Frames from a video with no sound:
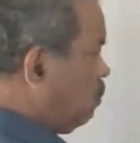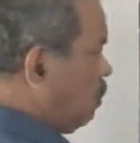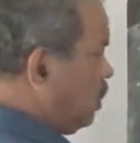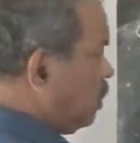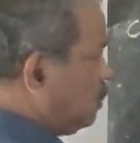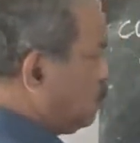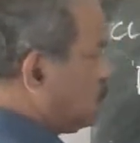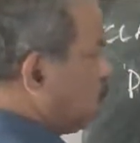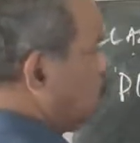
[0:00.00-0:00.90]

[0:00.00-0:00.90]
Y, this is